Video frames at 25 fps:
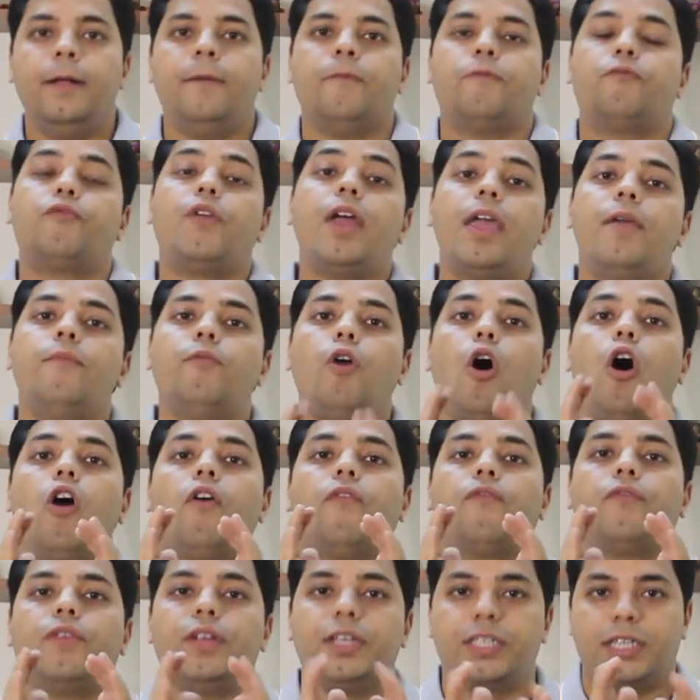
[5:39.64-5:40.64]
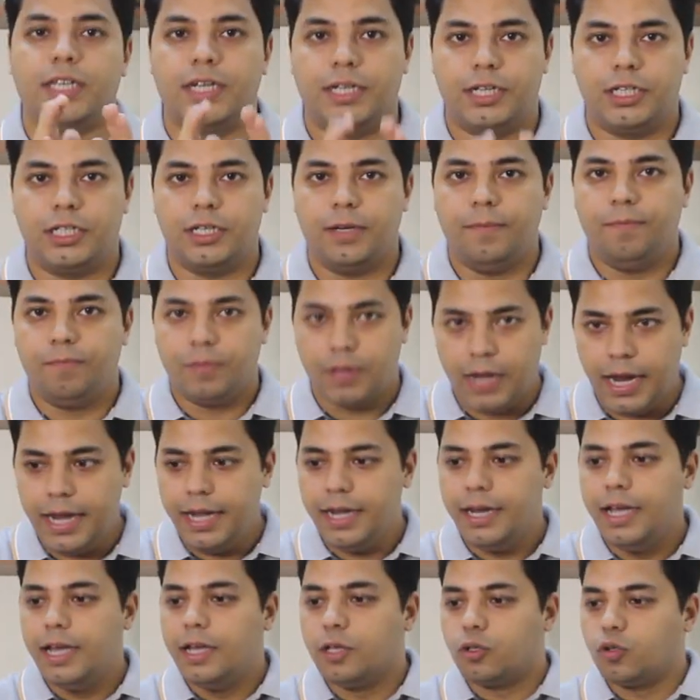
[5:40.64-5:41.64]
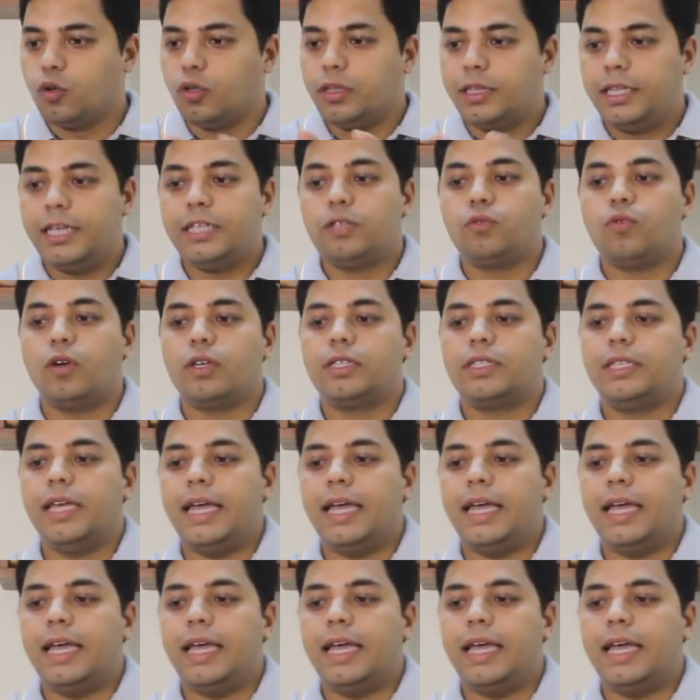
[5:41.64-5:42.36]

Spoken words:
frame of research, right? So this was the